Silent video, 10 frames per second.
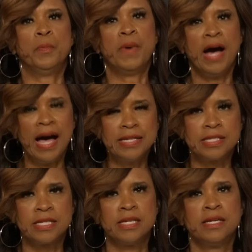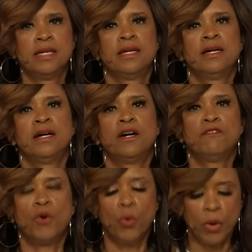a pot
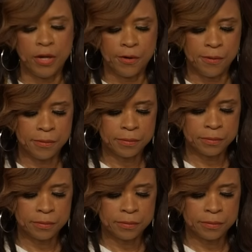of oil.